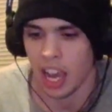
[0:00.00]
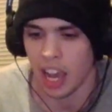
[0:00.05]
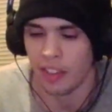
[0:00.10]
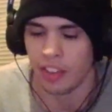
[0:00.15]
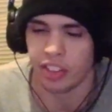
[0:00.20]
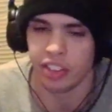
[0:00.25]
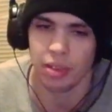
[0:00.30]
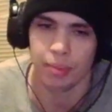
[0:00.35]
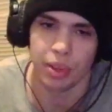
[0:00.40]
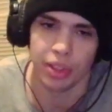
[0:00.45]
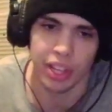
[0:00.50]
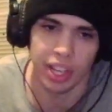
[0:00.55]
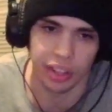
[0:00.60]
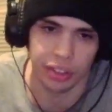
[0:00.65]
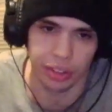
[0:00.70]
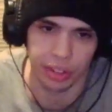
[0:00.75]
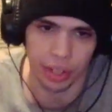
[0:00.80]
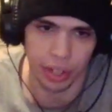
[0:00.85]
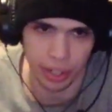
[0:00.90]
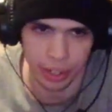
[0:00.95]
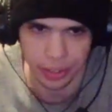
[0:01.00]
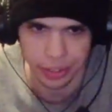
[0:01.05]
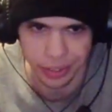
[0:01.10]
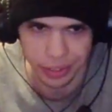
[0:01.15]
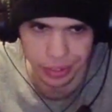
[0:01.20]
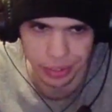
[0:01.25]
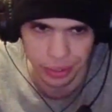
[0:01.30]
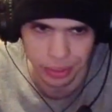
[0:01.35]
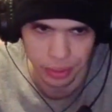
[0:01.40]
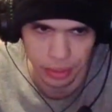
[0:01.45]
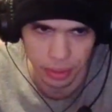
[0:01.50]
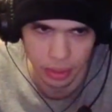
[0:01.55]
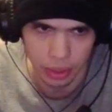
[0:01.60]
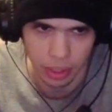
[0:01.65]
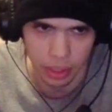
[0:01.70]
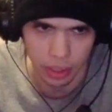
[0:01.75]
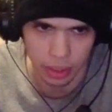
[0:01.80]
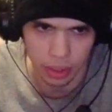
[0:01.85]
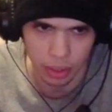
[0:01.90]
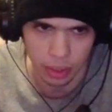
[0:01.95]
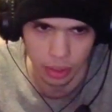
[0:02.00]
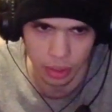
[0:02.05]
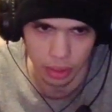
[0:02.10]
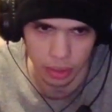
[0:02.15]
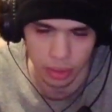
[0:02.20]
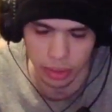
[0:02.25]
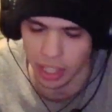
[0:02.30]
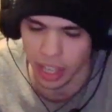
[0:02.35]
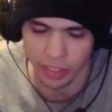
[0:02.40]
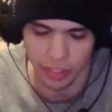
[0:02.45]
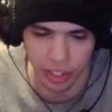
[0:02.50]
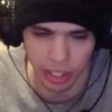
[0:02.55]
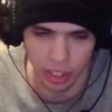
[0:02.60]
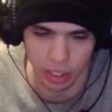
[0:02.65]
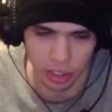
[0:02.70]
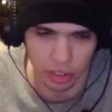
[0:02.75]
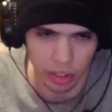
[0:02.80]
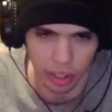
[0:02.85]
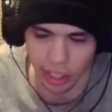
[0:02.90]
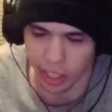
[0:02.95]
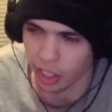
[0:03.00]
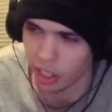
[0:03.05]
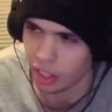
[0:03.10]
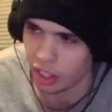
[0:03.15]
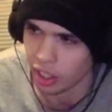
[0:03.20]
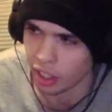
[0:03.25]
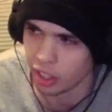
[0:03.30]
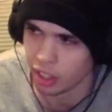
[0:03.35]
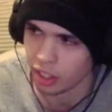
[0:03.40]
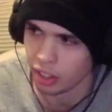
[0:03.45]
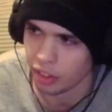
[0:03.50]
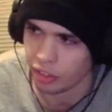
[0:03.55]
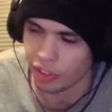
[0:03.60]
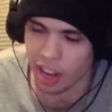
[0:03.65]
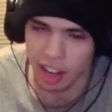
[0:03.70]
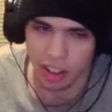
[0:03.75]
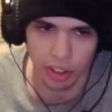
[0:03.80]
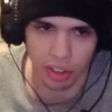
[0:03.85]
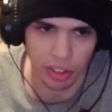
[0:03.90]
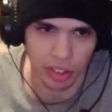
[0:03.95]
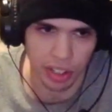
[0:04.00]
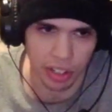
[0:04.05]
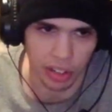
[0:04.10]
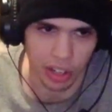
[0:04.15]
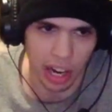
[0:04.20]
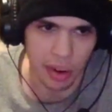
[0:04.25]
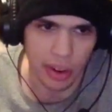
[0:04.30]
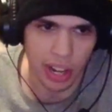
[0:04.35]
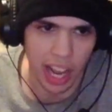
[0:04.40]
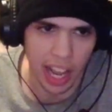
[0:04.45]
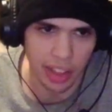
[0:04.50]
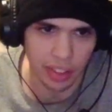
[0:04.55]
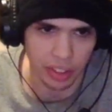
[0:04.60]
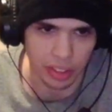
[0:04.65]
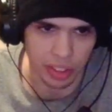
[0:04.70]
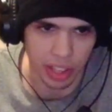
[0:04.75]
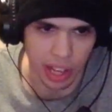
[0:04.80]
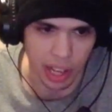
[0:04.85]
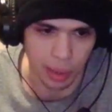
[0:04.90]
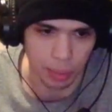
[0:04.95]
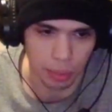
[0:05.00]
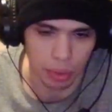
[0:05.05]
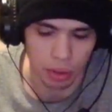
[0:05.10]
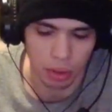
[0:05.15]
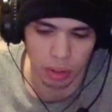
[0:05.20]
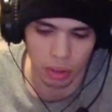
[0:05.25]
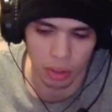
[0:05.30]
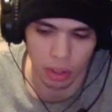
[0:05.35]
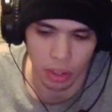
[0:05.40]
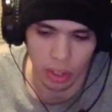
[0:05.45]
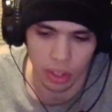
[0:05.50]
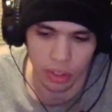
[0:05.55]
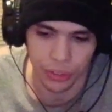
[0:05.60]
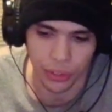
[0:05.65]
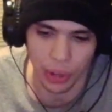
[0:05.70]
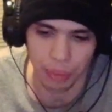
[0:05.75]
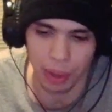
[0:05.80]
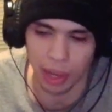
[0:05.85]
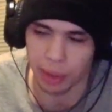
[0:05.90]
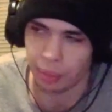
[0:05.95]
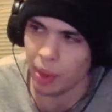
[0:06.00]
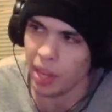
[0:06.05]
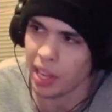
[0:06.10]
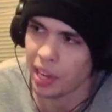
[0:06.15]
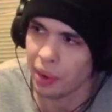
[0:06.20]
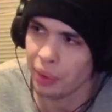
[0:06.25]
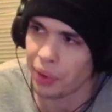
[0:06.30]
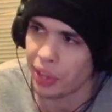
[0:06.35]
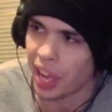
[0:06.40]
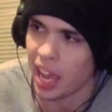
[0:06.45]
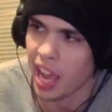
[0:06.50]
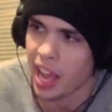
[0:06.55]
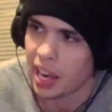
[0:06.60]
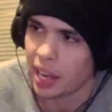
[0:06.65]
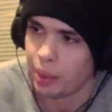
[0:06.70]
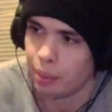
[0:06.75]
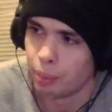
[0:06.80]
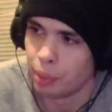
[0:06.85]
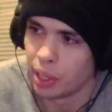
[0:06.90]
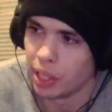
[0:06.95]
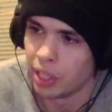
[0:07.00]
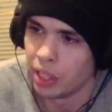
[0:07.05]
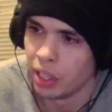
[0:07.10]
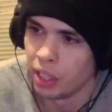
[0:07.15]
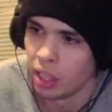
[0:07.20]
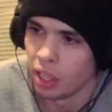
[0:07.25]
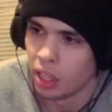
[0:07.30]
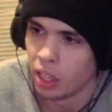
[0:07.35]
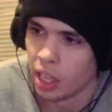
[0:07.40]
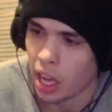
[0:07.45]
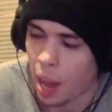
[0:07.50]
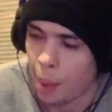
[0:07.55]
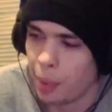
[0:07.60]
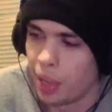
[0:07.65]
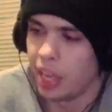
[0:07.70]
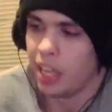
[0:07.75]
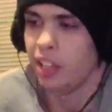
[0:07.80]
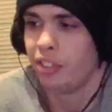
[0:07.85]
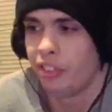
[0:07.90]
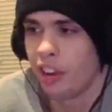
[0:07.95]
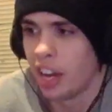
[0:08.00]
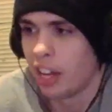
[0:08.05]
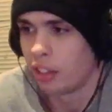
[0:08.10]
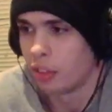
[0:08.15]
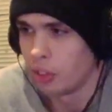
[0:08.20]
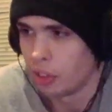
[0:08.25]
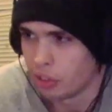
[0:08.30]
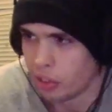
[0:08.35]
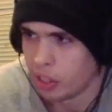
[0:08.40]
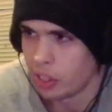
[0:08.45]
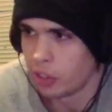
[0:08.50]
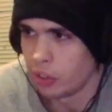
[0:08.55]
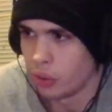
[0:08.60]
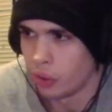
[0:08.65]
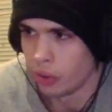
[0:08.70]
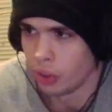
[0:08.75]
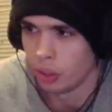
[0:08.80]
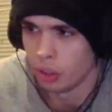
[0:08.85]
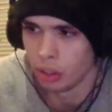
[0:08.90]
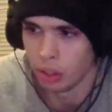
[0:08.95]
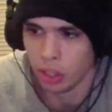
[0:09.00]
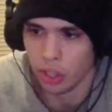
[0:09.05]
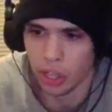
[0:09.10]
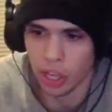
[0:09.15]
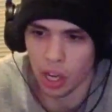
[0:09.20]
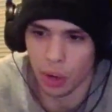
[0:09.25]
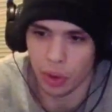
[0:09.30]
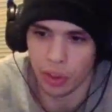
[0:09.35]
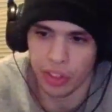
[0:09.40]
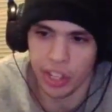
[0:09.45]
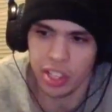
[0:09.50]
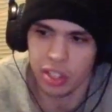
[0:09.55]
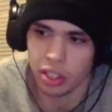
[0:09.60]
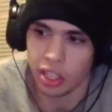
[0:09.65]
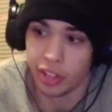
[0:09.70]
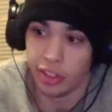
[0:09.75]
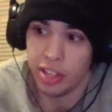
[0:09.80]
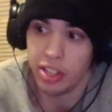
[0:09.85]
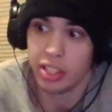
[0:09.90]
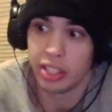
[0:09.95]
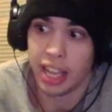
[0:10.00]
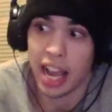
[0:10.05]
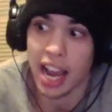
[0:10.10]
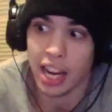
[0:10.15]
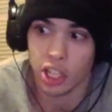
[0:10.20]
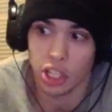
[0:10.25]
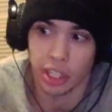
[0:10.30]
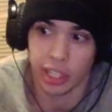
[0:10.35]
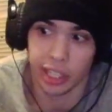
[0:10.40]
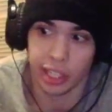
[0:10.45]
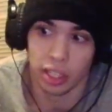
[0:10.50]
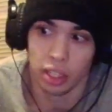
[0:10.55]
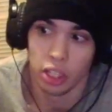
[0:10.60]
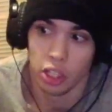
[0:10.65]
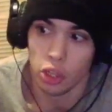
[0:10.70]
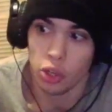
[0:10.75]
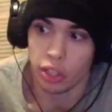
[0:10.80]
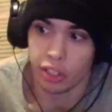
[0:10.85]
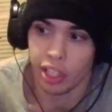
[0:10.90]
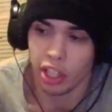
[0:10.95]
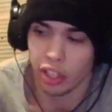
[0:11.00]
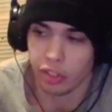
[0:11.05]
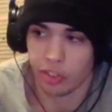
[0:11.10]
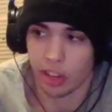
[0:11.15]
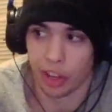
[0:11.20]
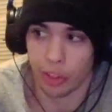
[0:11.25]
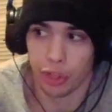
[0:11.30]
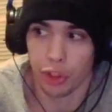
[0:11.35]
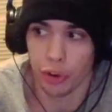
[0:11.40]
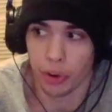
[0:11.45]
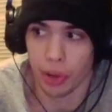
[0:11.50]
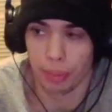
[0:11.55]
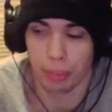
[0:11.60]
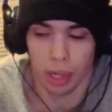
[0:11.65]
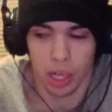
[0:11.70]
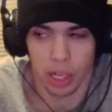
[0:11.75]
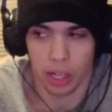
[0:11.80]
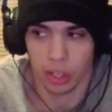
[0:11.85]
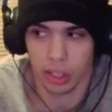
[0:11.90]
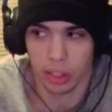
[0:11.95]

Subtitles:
and they sent me this. It's not even. It's like factory sealed. I already had this game, so I'm like, man, I already had it, but I mean, it is factory sealed, you know. And this is actually, you can sell these for like $30. I